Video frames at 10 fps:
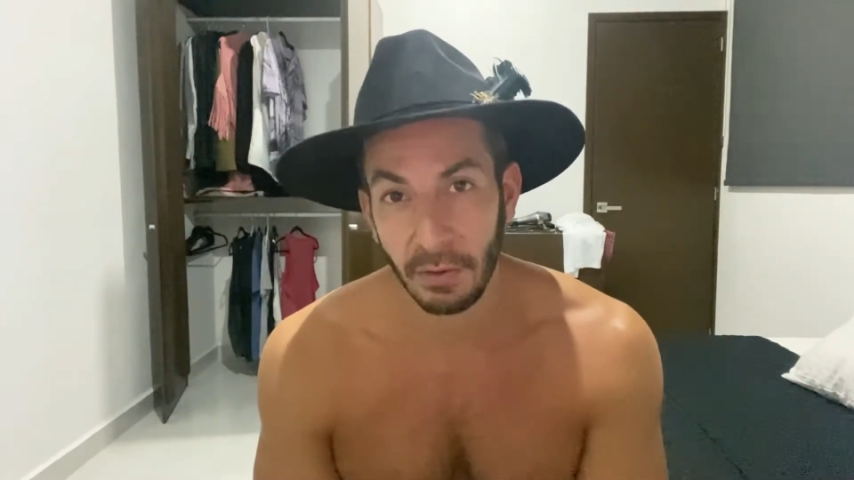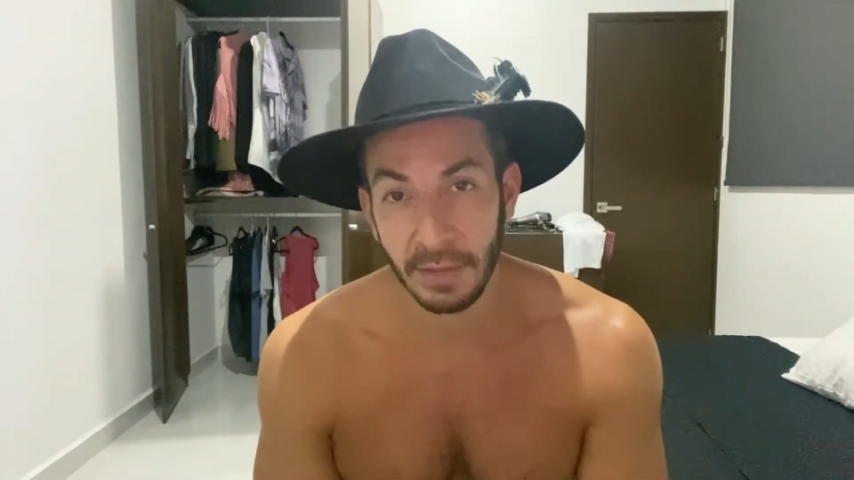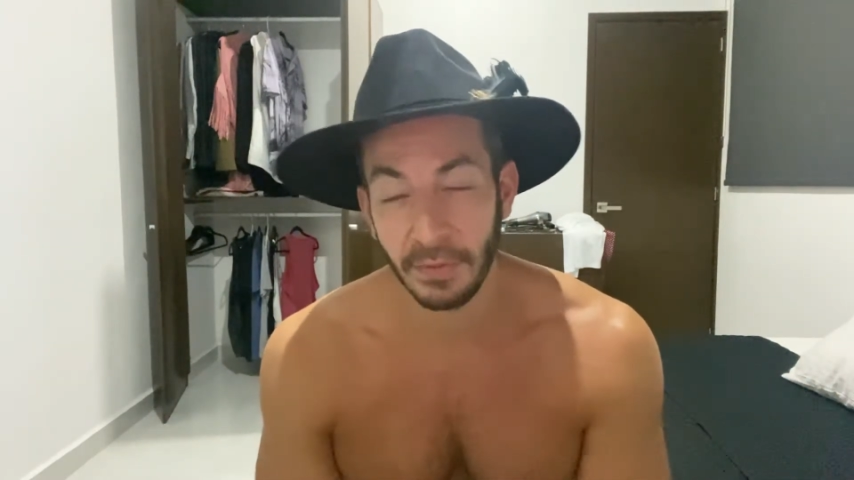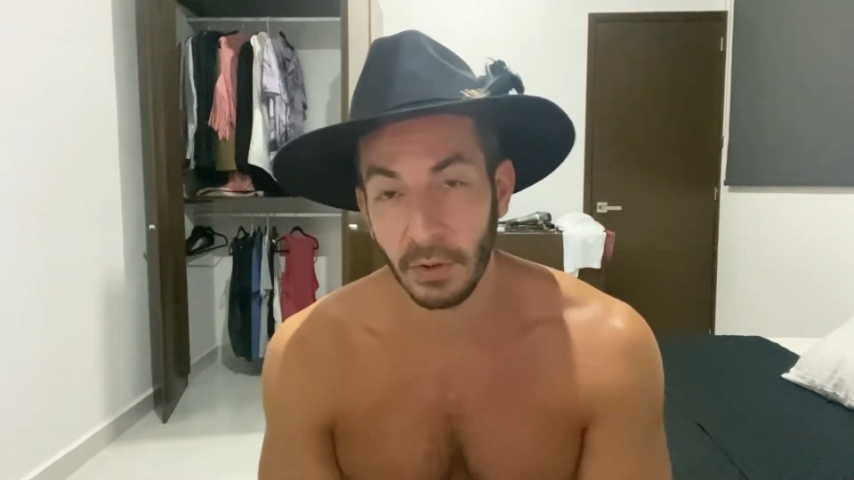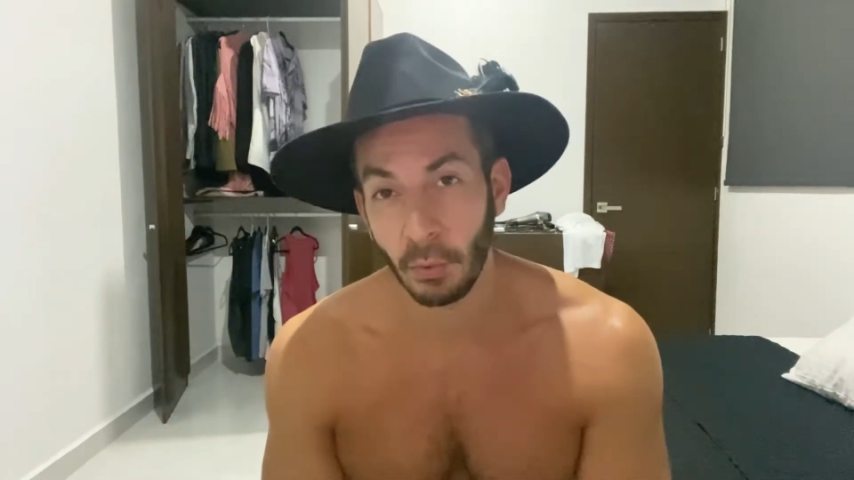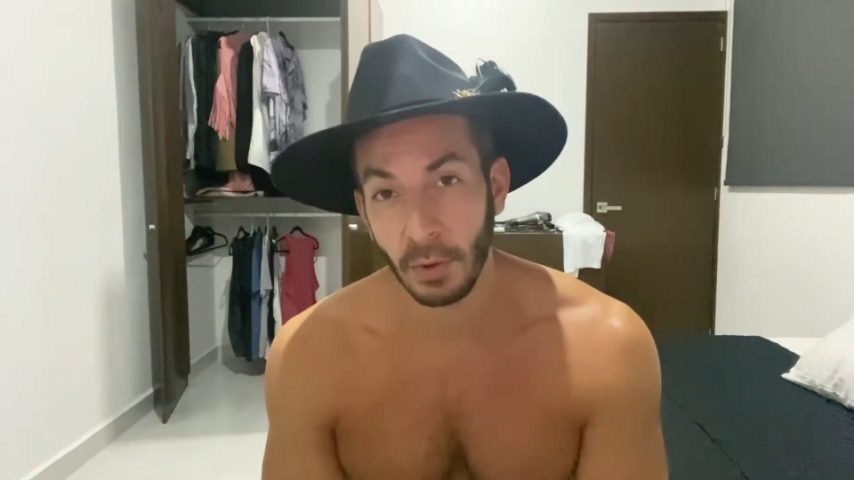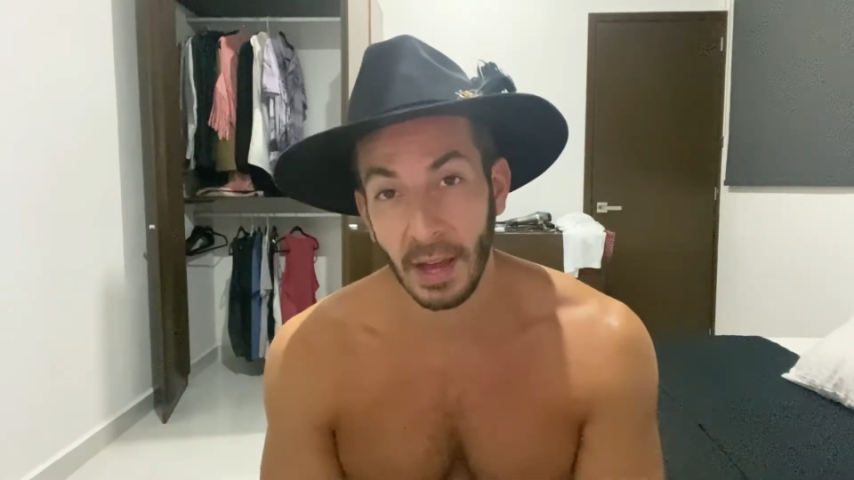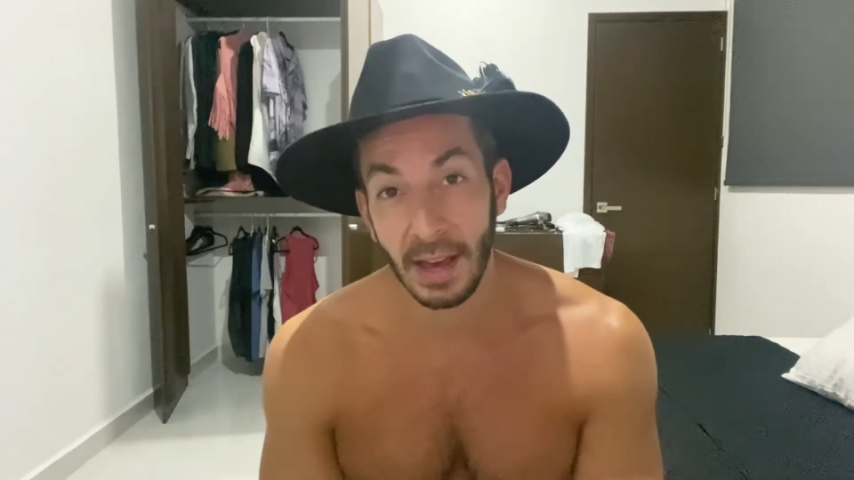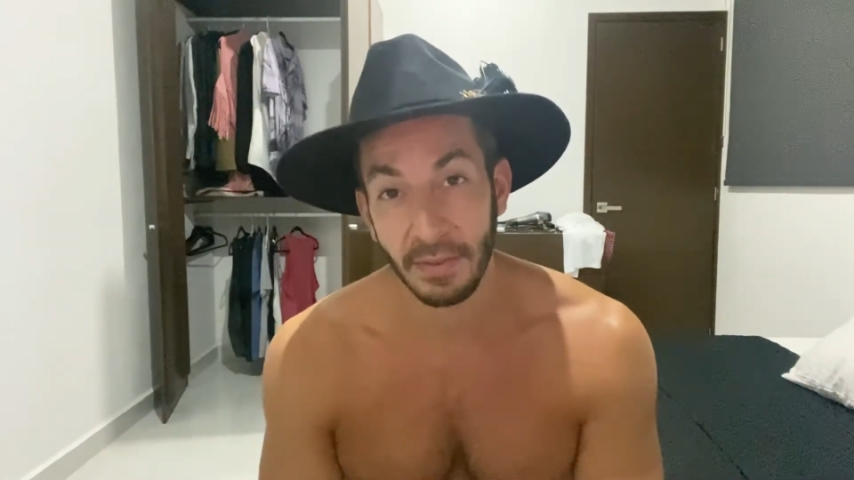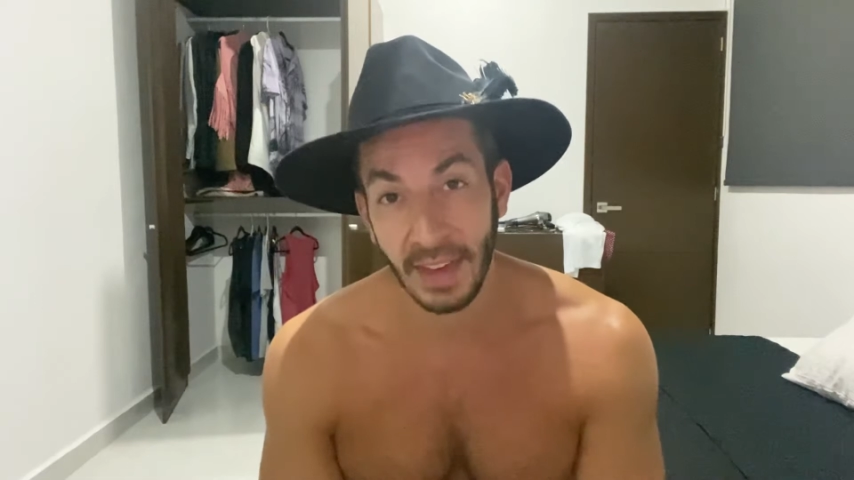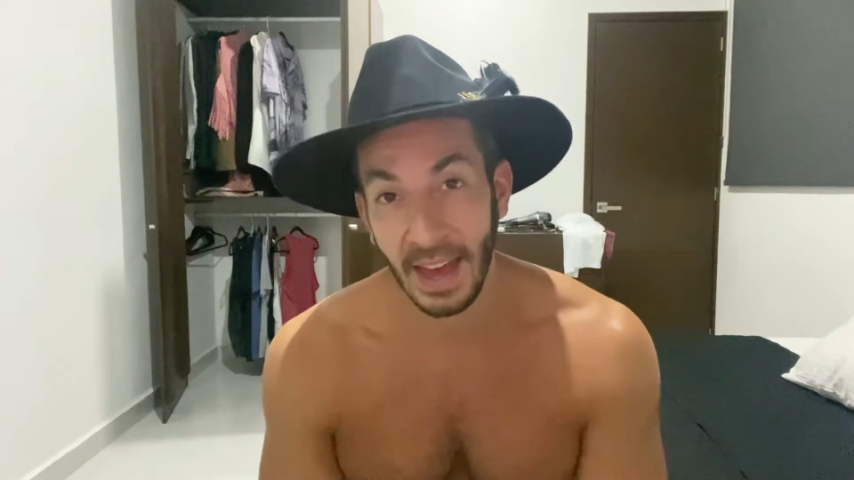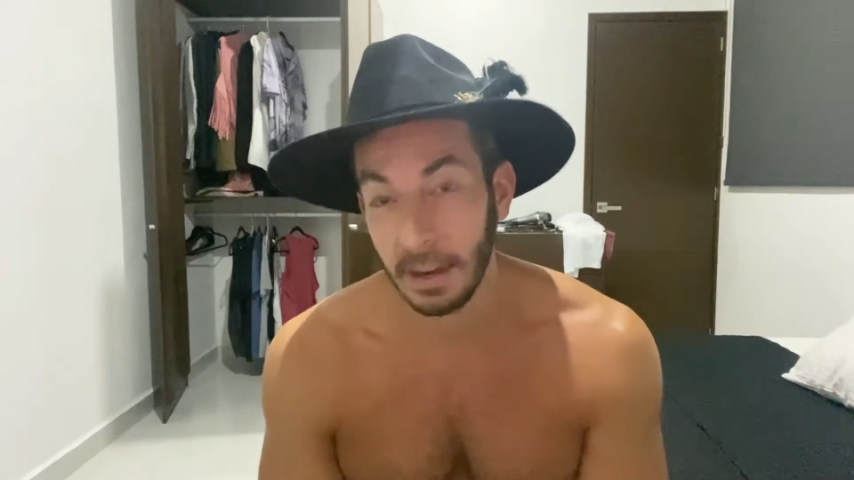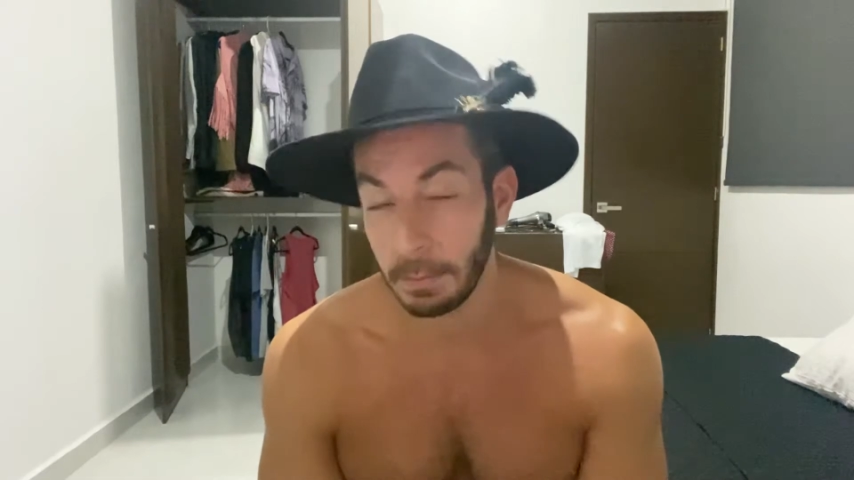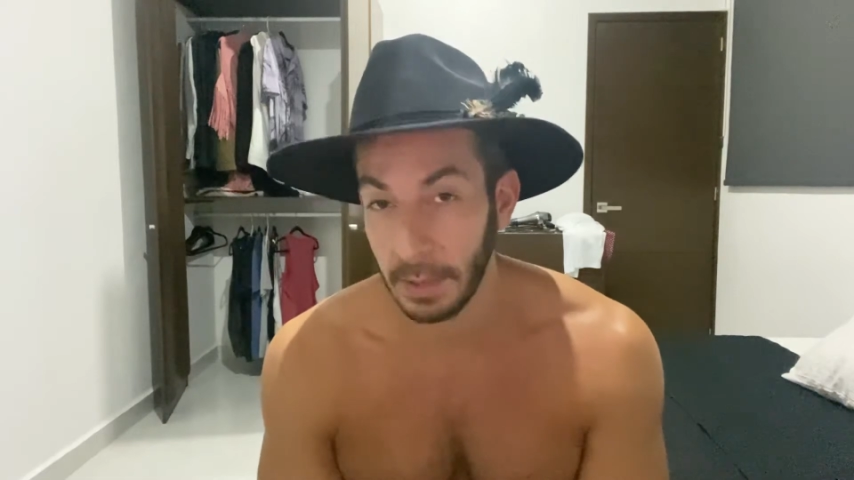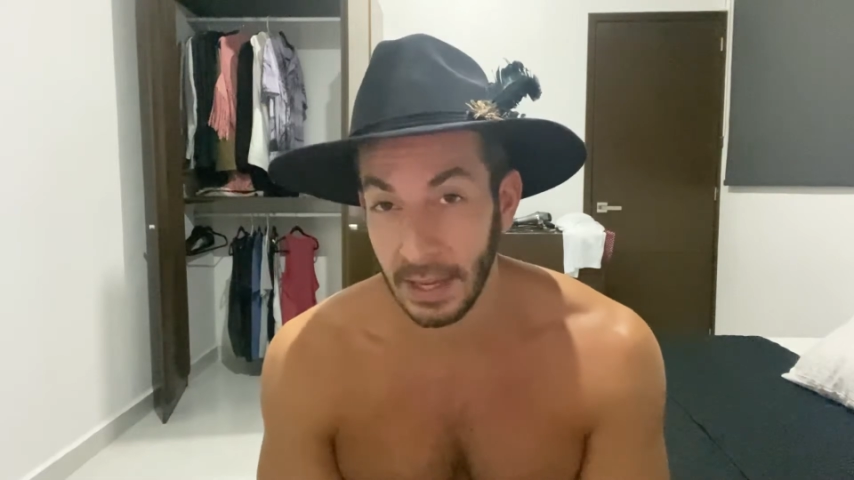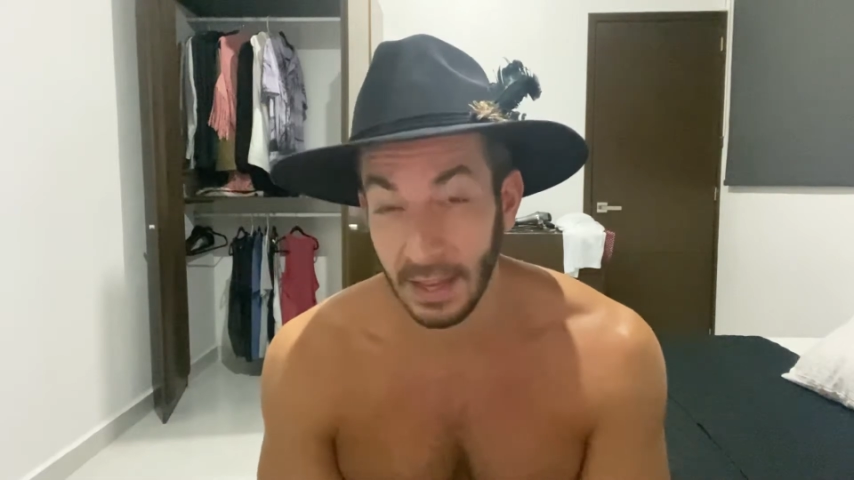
difficult life can be.